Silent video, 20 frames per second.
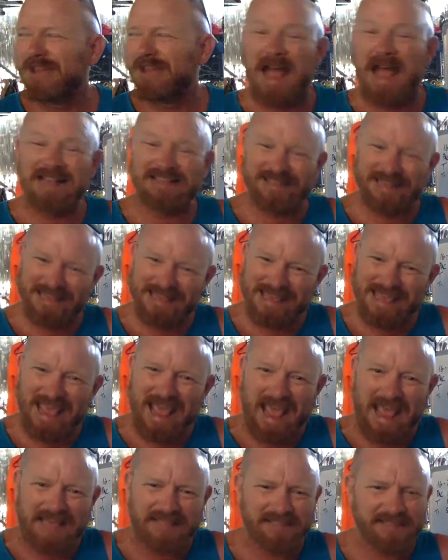as a
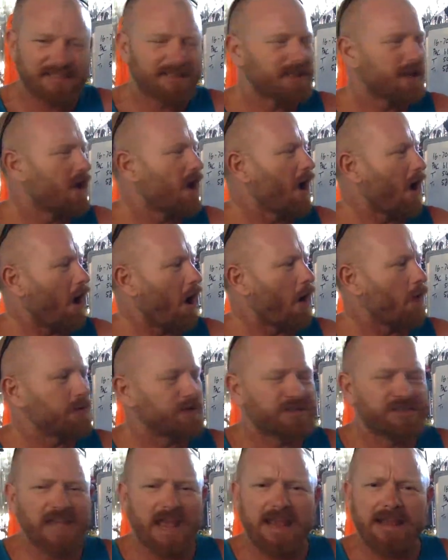guess, I
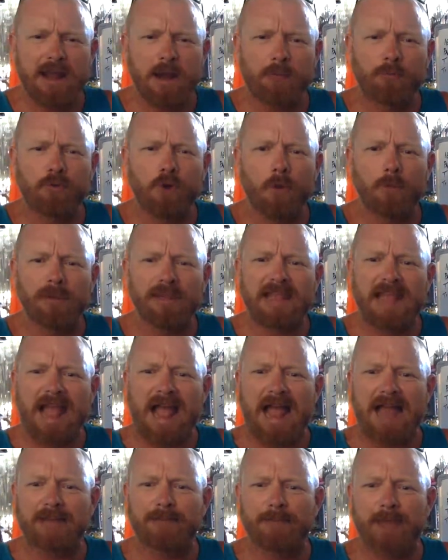would say they'll probably
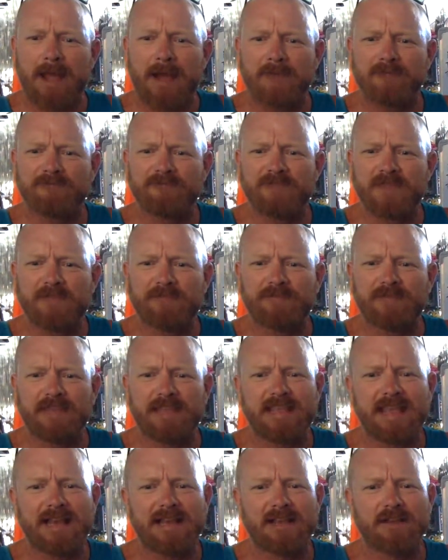add about 50
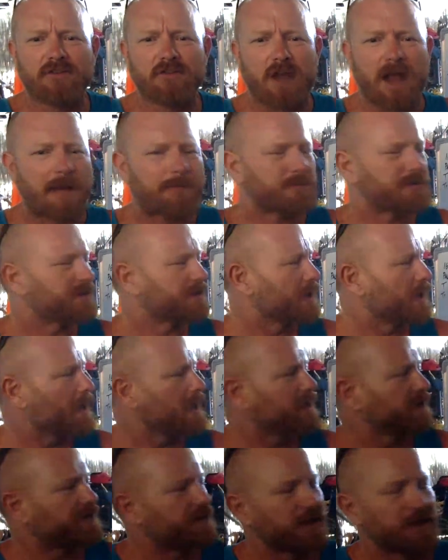kilograms
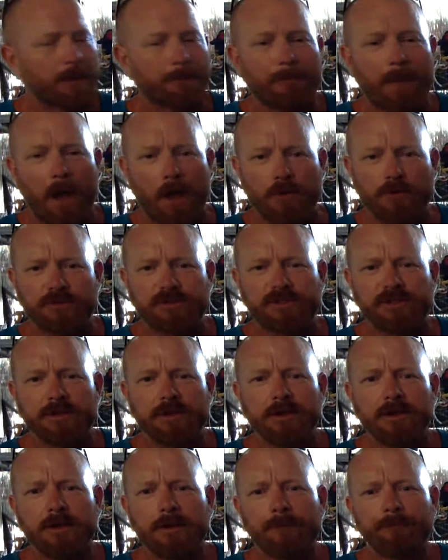to the boat.
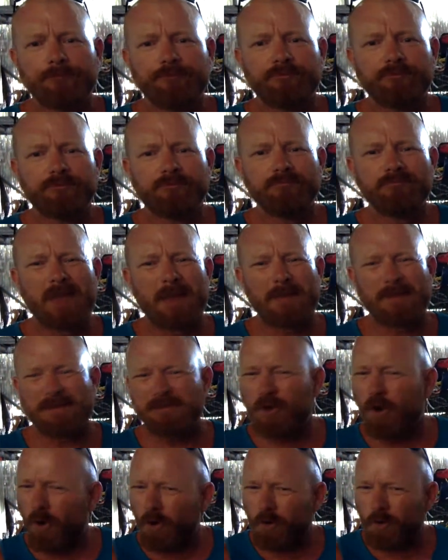Maybe
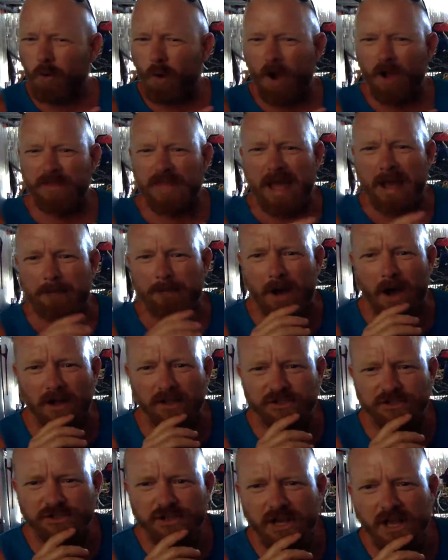not quite that
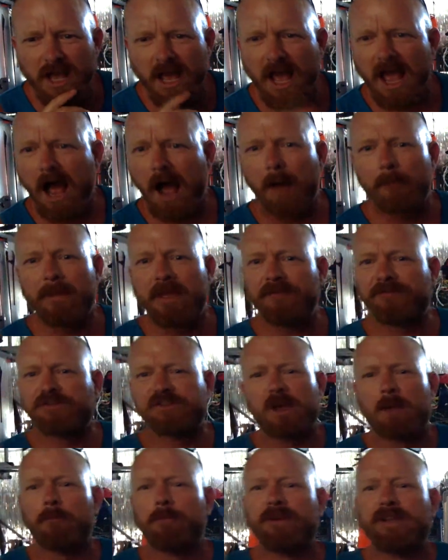much. If
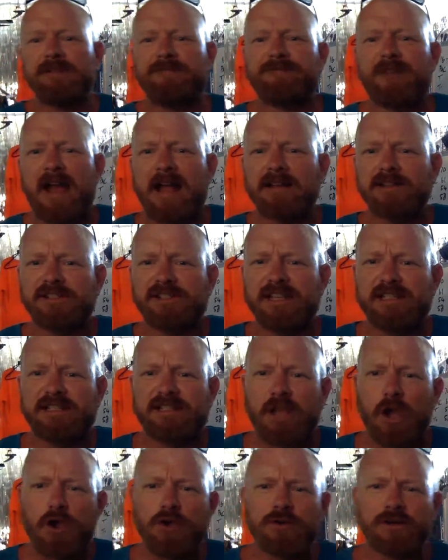somebody
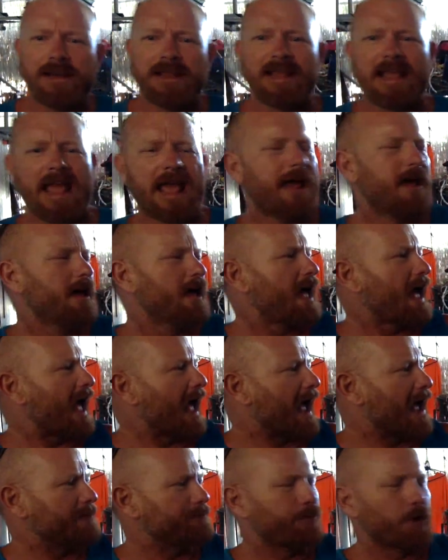fancies Googling it
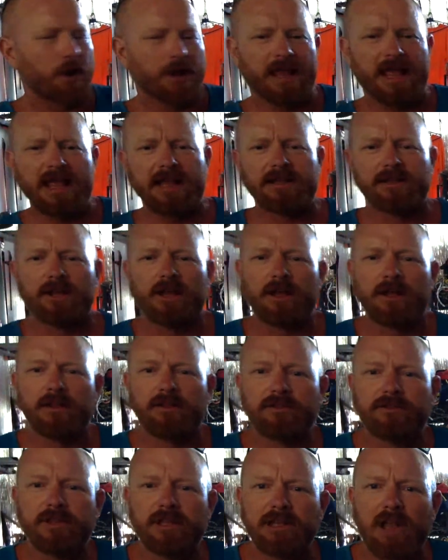and putting it in
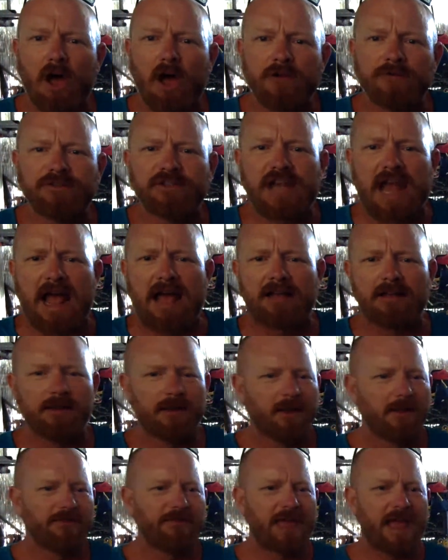the live chat,
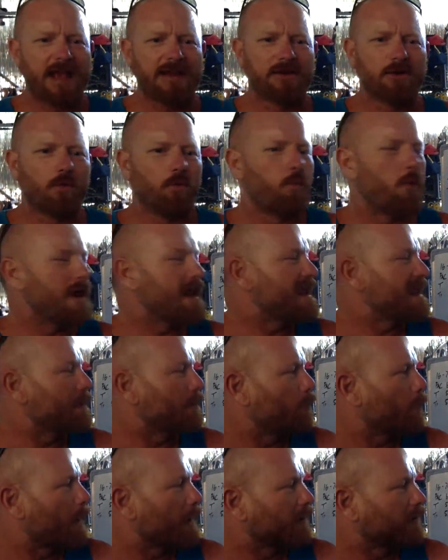then we
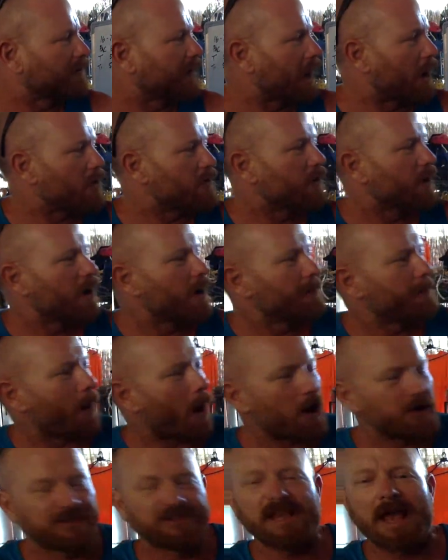will know.
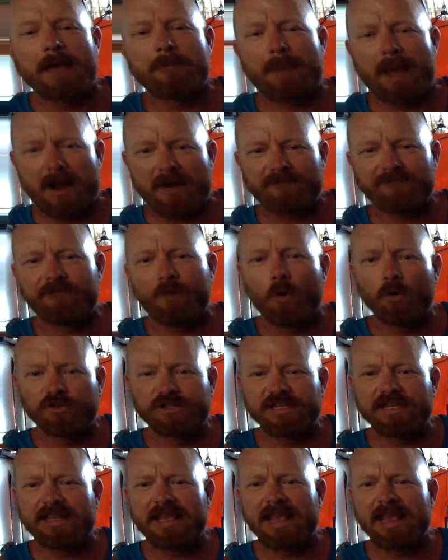But I'd say about
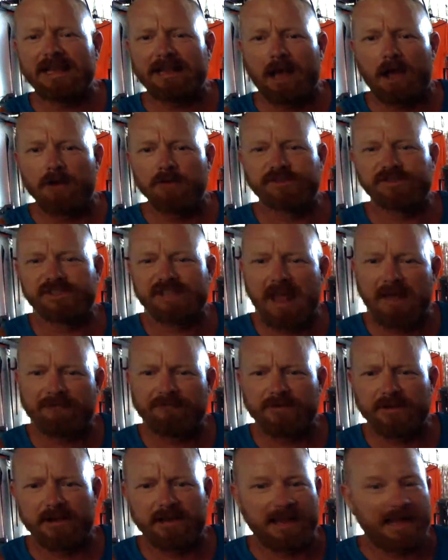40 kilos,
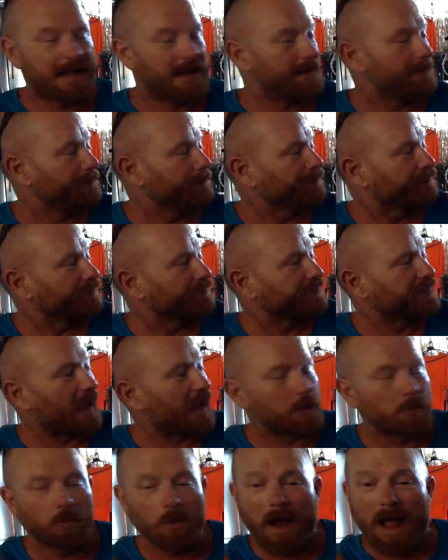definitely,
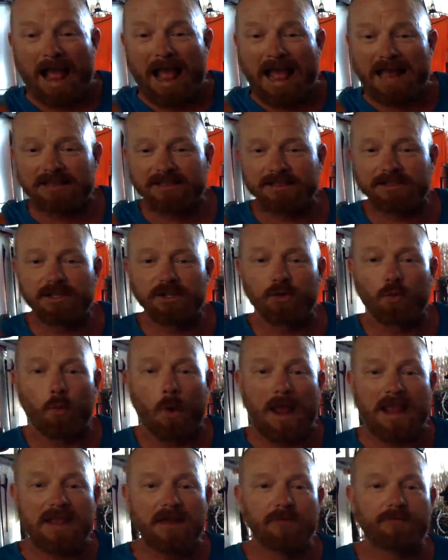they will add to the
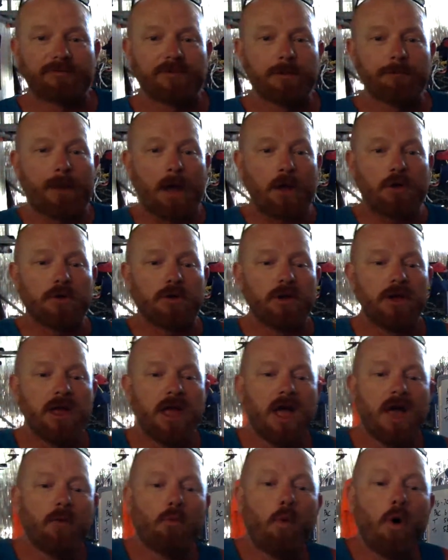weight of the boat.
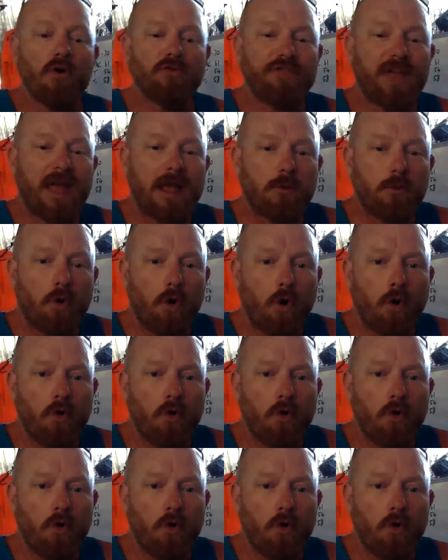What they will